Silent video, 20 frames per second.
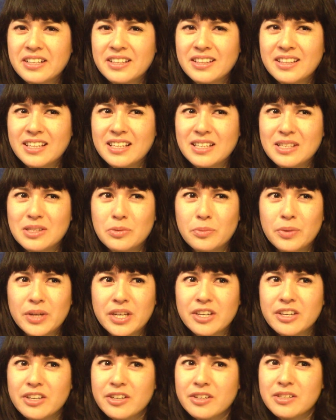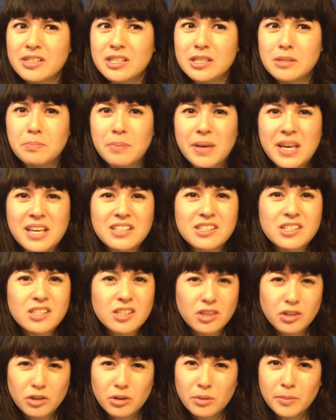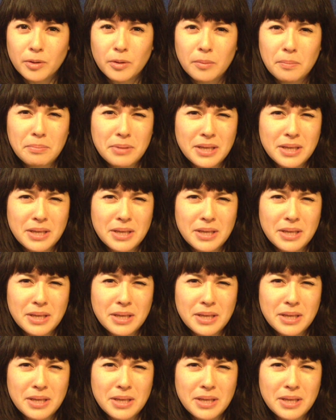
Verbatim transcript: these weird space thermal